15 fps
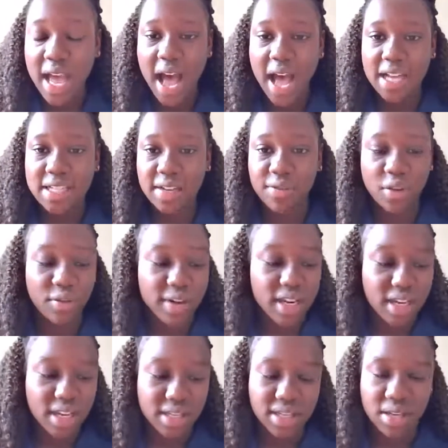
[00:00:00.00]
And if you
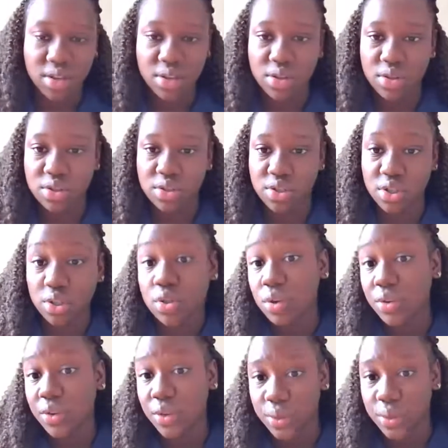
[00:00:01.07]
really consider the
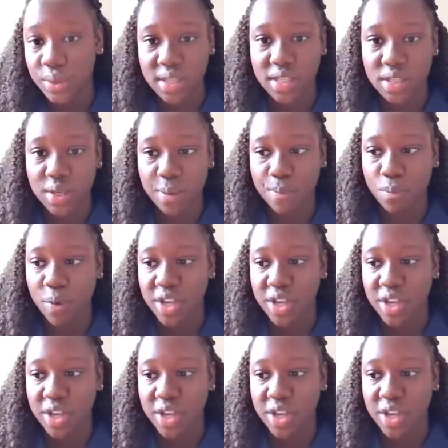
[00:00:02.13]
tutorial system,